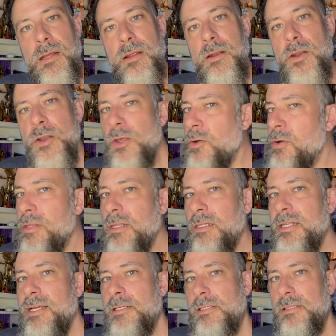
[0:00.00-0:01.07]
new to the
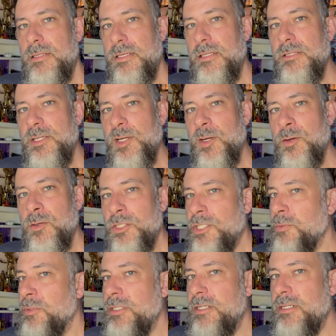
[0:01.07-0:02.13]
list this year.
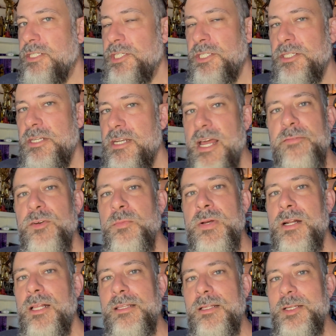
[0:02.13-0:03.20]
She's never been
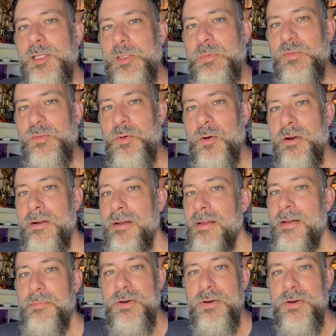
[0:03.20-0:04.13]
on the list before,